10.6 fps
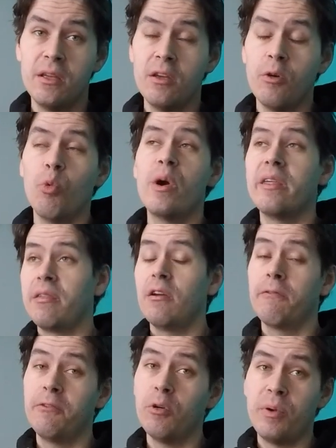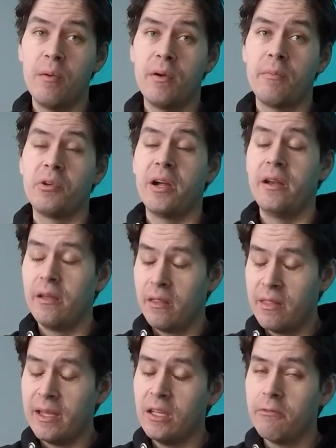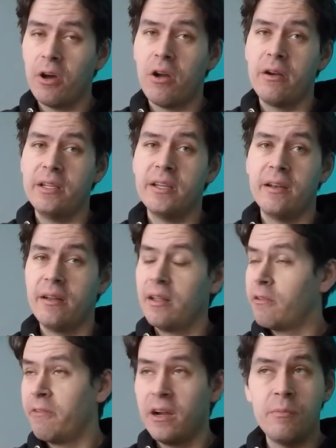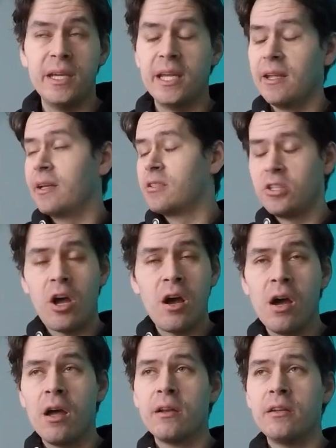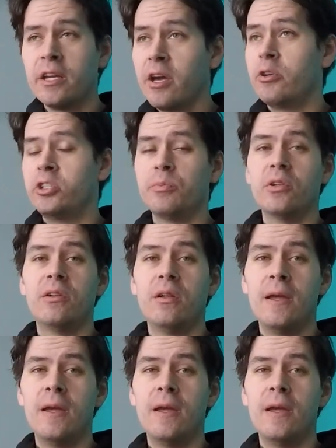with your fuel pump upgrade that you've already done. At the very beginning, it's non-negotiable.